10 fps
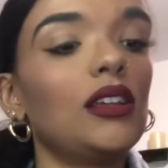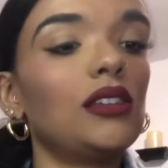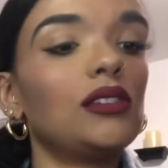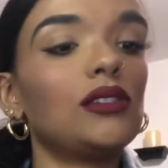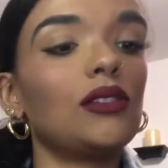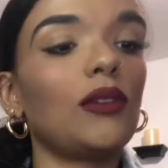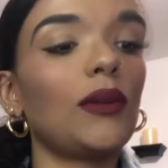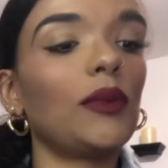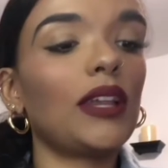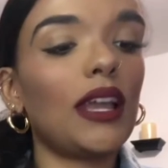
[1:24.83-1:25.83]
so
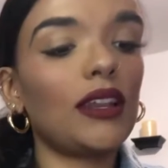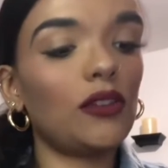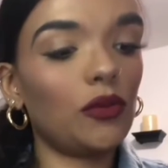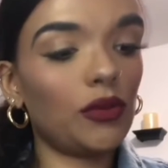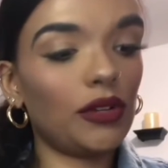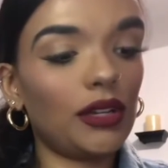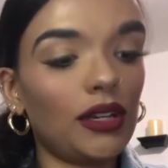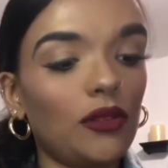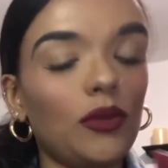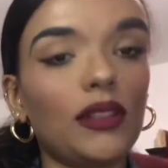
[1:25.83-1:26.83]
I went ahead and ordered
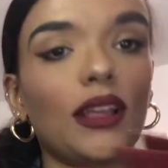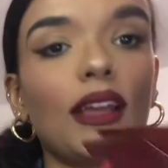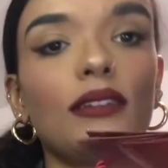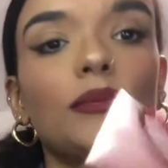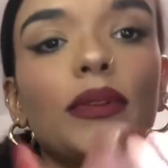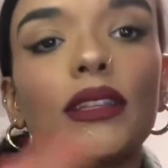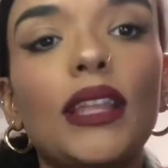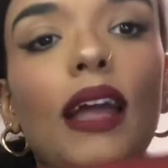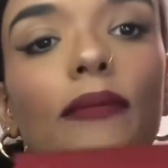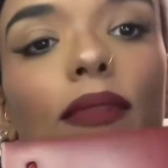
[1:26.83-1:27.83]
it online. But
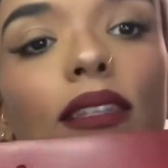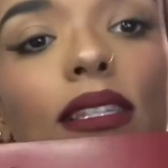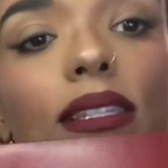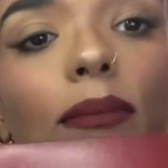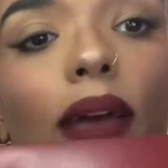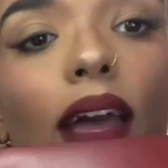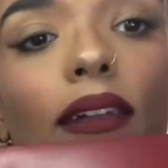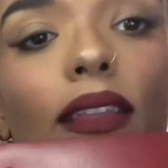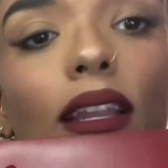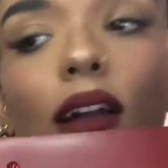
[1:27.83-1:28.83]
yeah, this is the
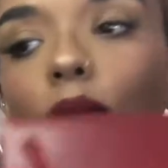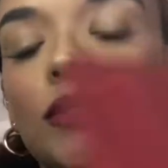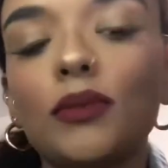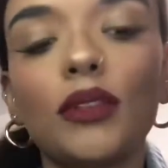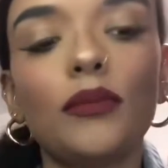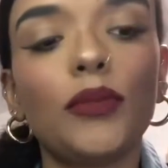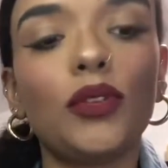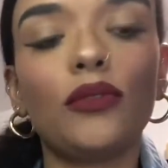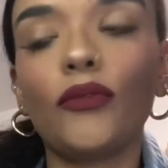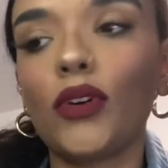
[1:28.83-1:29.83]
bag that it comes with.
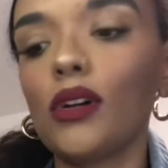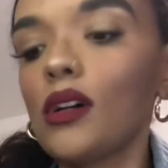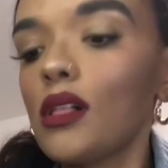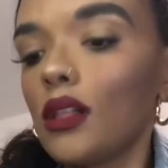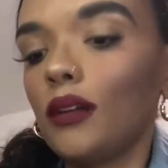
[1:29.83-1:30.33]
Beautiful.